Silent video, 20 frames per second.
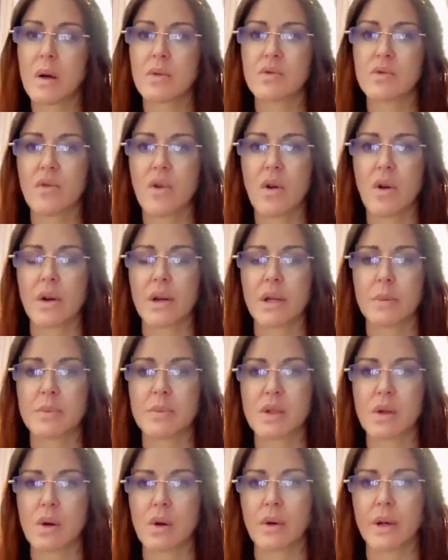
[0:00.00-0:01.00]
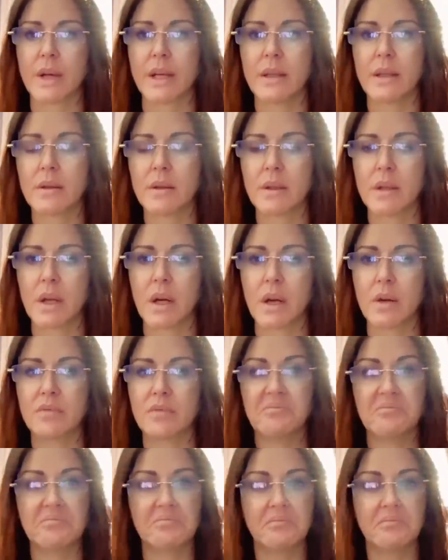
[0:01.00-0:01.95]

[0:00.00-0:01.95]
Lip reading: I was wrong and I'm sorry, you know.